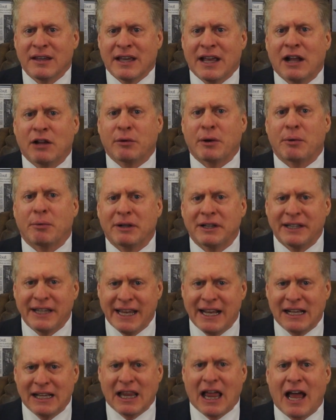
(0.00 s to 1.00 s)
Hillary will
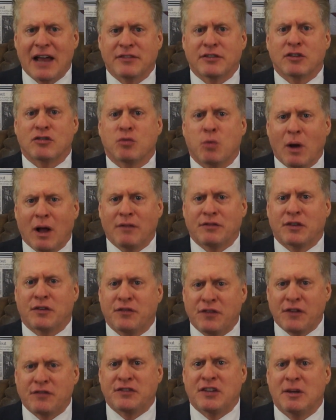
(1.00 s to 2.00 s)
legalize the 12 to
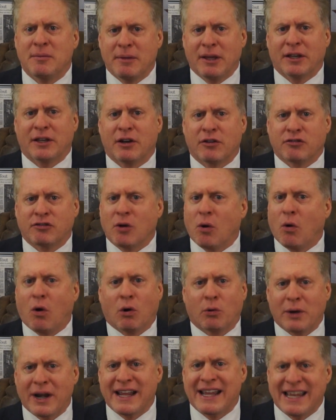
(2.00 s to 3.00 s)
15 million or so
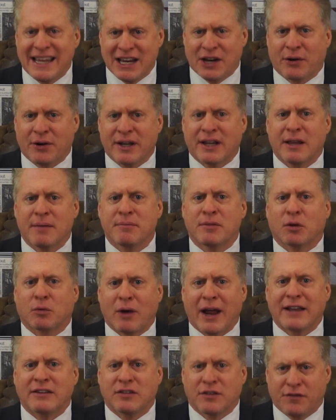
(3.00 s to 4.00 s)
already here and give them the
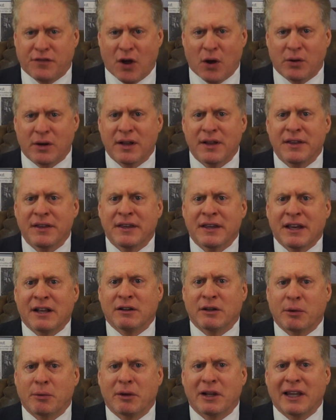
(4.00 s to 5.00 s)
right to vote.
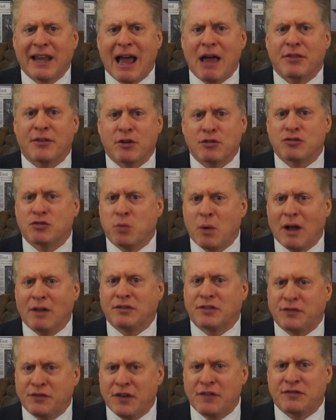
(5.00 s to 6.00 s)
Hillary will allow those
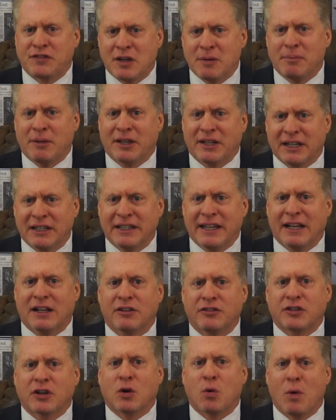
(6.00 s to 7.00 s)
12 to 15 million
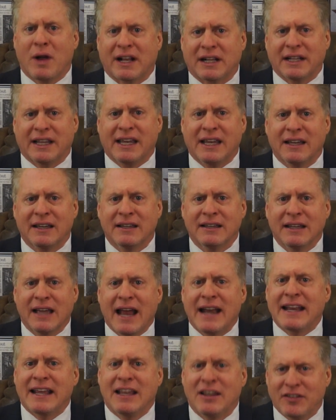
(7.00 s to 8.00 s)
illegals to quickly
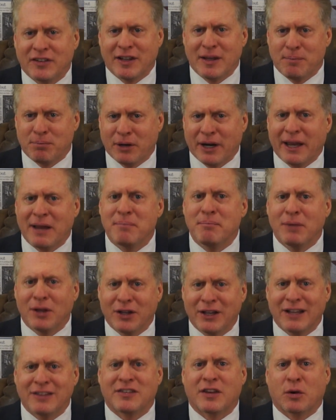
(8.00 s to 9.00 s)
and easily bring in
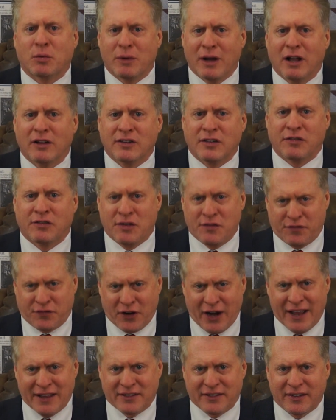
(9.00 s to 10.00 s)
millions of their relatives and
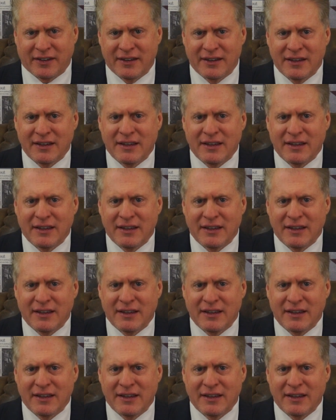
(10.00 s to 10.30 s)
friends.